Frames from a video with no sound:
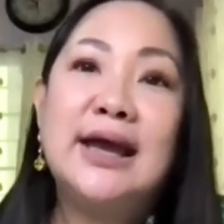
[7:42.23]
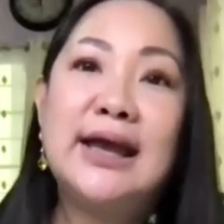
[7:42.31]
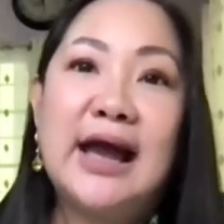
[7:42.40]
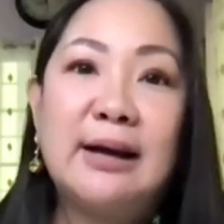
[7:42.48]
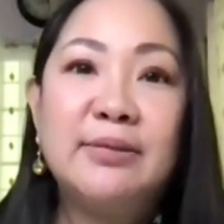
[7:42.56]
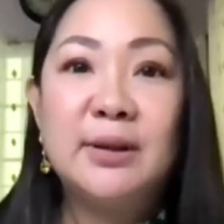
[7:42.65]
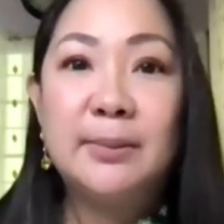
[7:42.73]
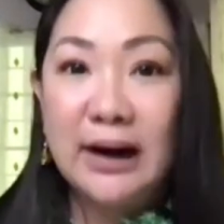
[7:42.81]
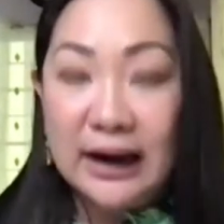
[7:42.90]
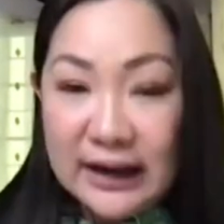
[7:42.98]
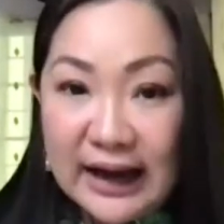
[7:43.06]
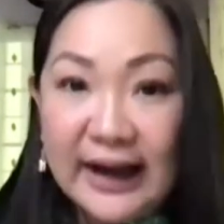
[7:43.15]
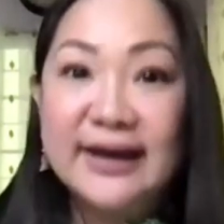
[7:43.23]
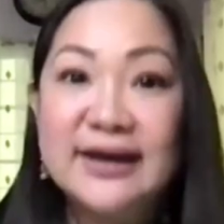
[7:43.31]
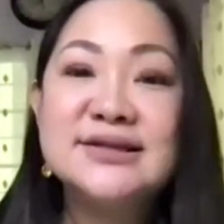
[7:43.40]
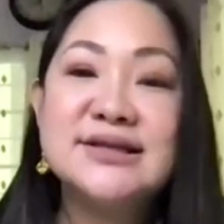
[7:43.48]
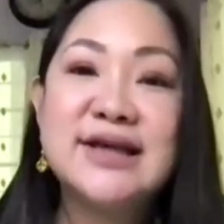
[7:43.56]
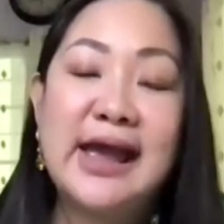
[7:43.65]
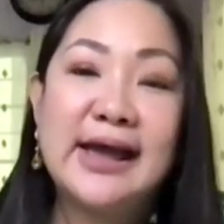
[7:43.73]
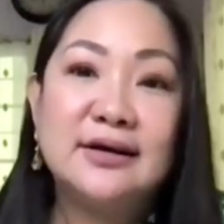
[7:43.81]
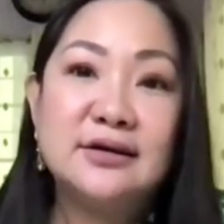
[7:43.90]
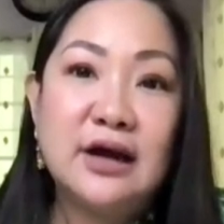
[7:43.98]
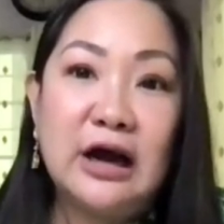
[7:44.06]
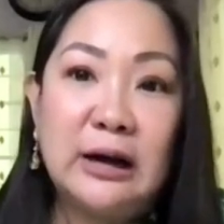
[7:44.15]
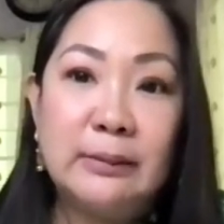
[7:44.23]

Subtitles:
the barangays and